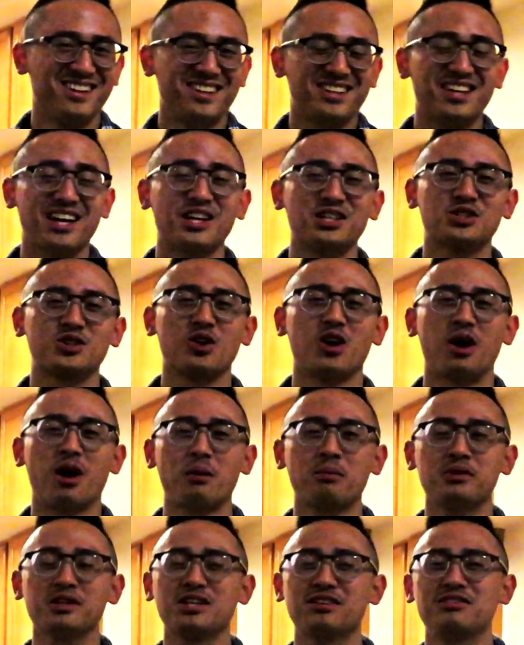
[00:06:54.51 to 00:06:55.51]
Yeah, so
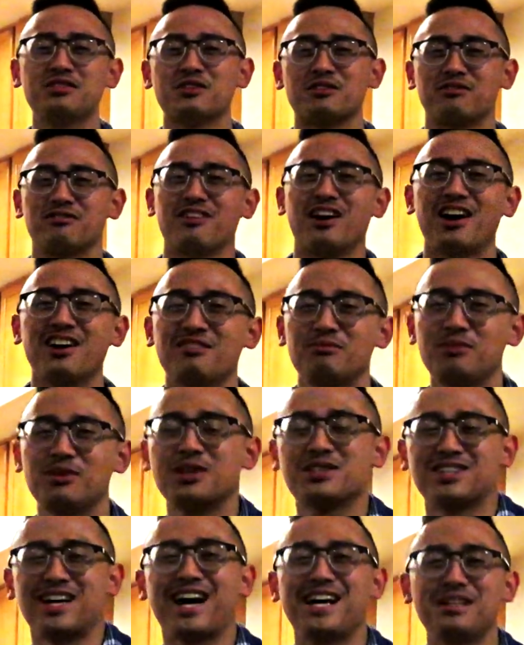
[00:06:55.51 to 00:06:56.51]
I'm gonna give it a 5
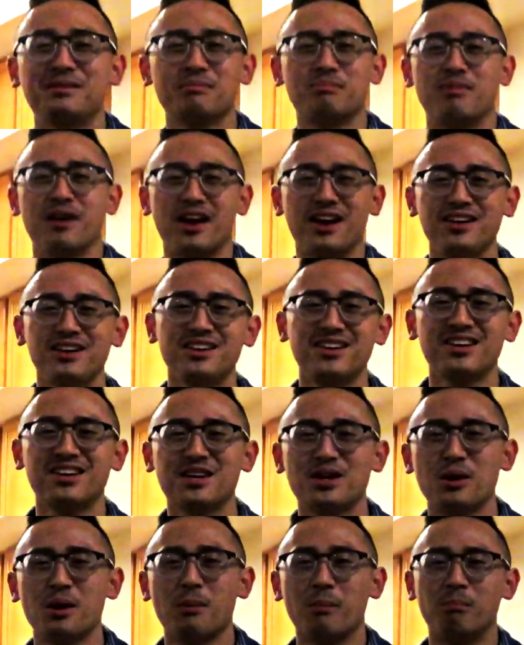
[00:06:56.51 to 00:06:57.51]
because I didn't pay.
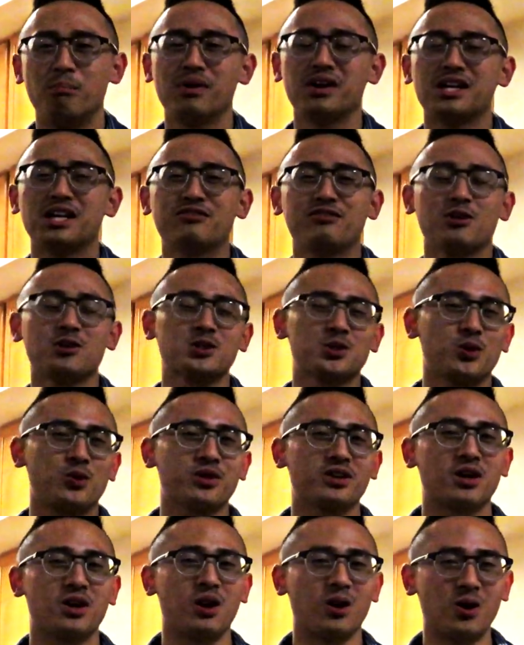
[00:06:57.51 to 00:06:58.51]
But if I was
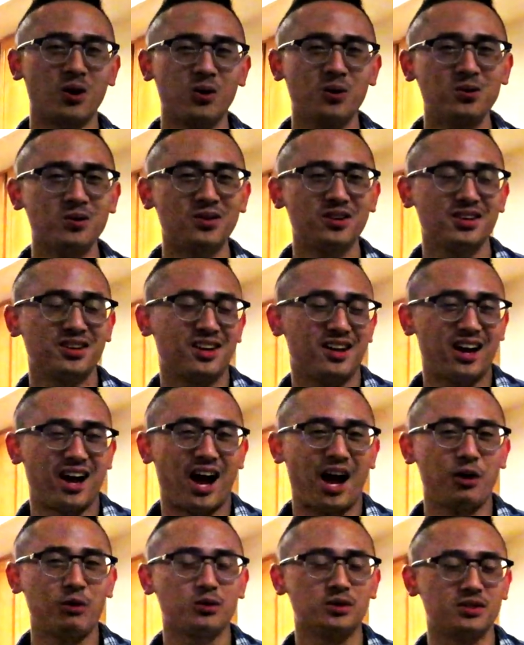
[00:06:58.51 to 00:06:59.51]
going alone,
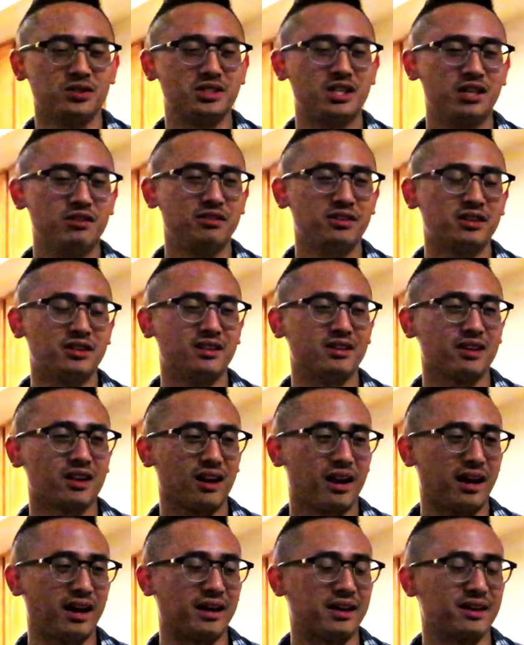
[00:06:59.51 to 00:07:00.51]
I would give it
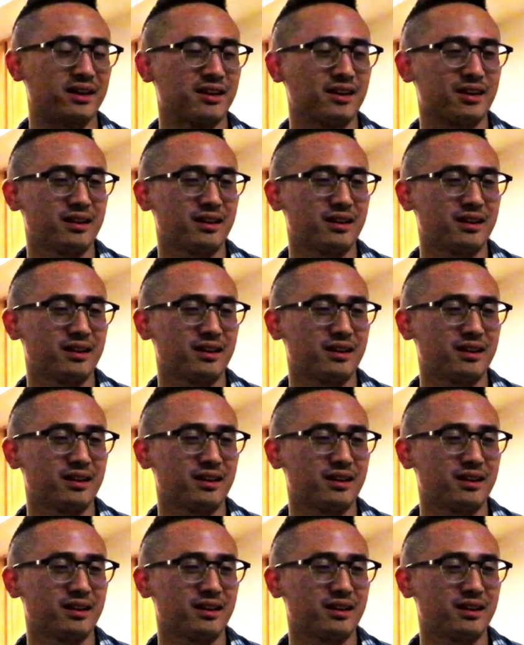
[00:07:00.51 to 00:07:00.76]
like